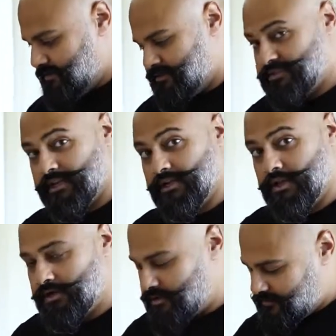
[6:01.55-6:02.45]
Let's take a
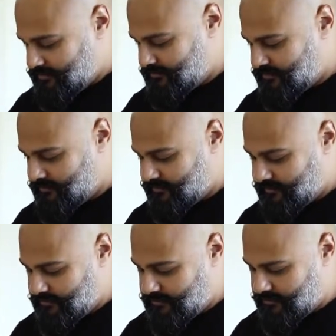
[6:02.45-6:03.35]
look.
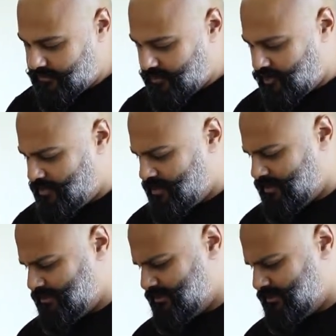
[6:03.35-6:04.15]
Oh baby.